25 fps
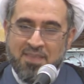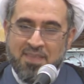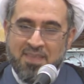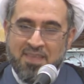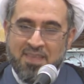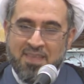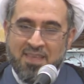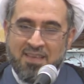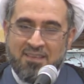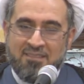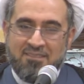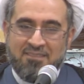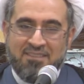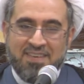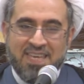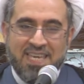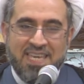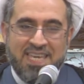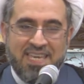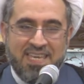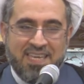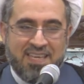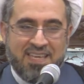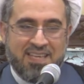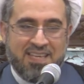
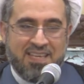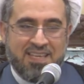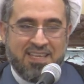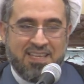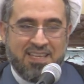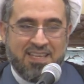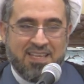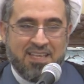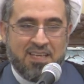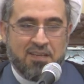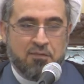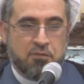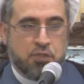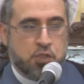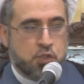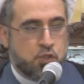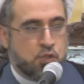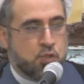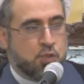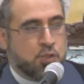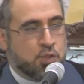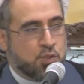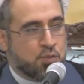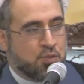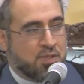We we
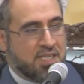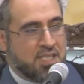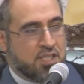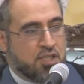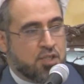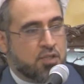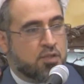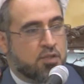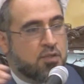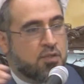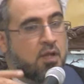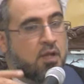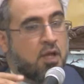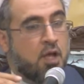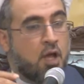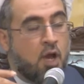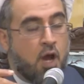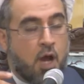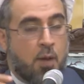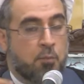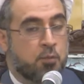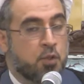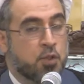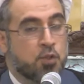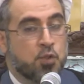choose religion. I'm
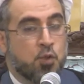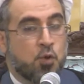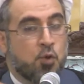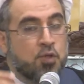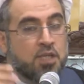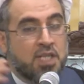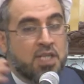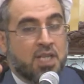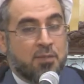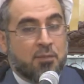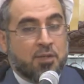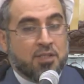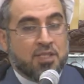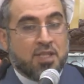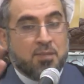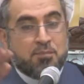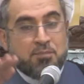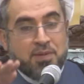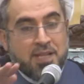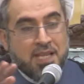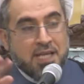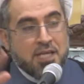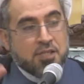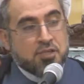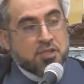not talking about the
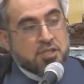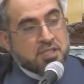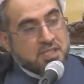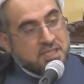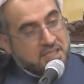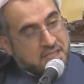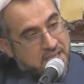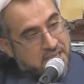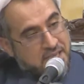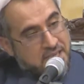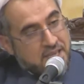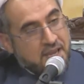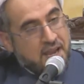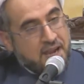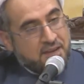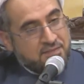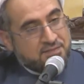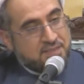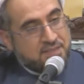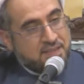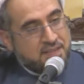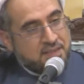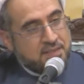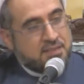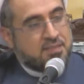pleasures in the
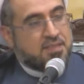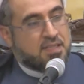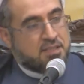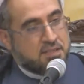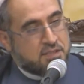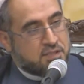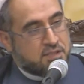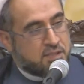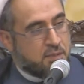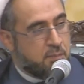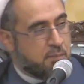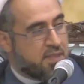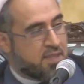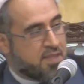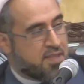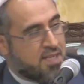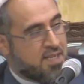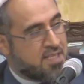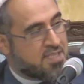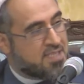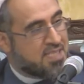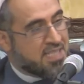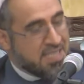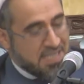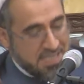hereafter. That is something
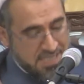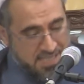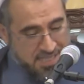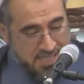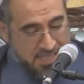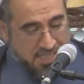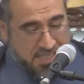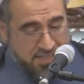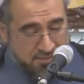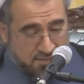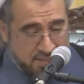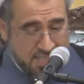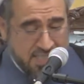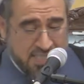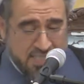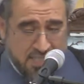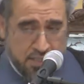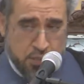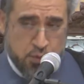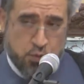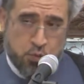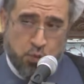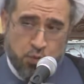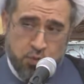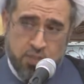else. Here, even in
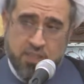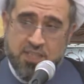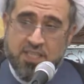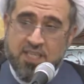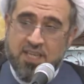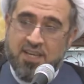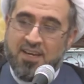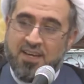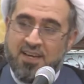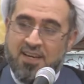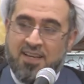dunya,